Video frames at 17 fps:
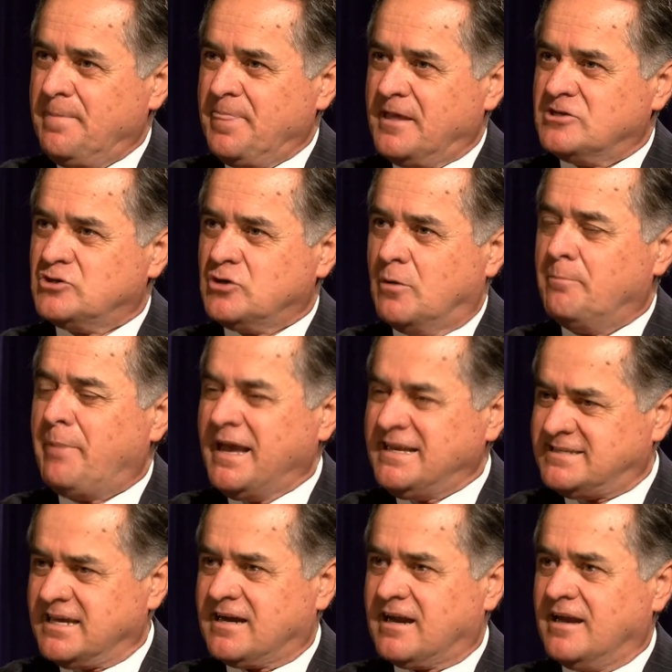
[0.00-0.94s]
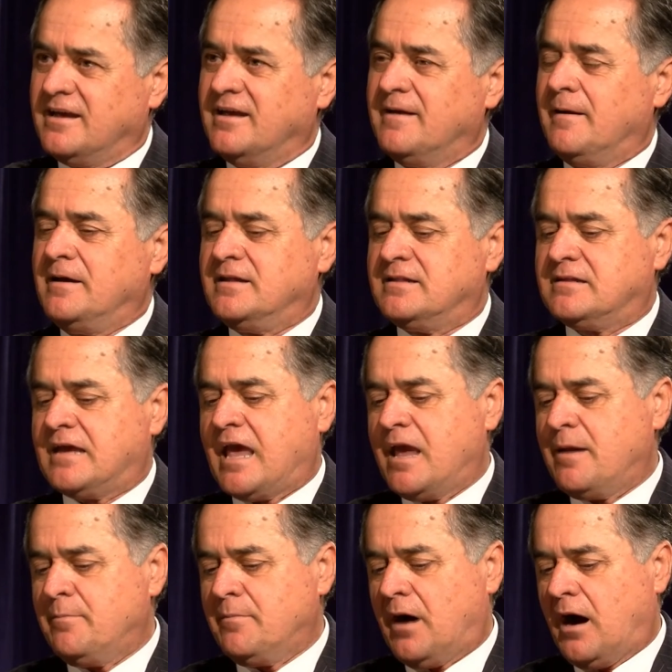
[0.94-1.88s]
So basically, it
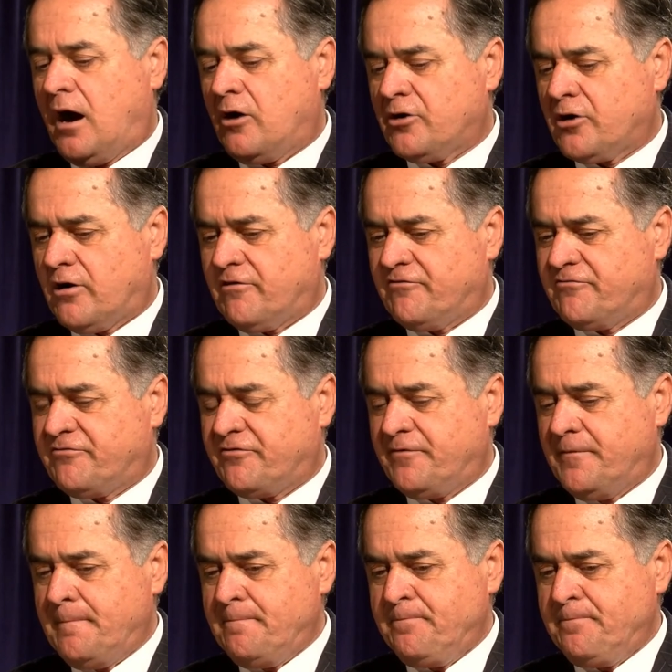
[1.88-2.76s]
came out of